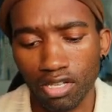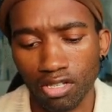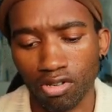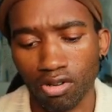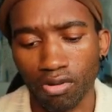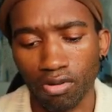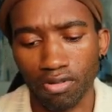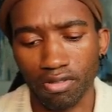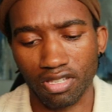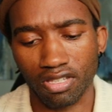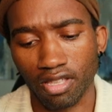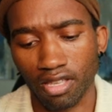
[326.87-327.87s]
So
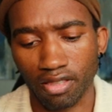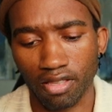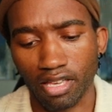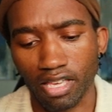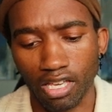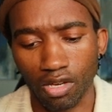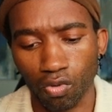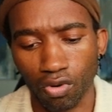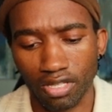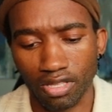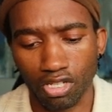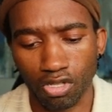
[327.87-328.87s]
this is the
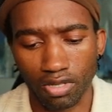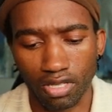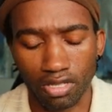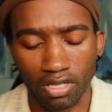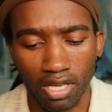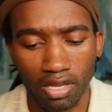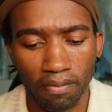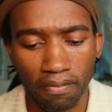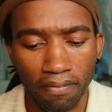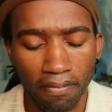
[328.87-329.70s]
keywords that you would see.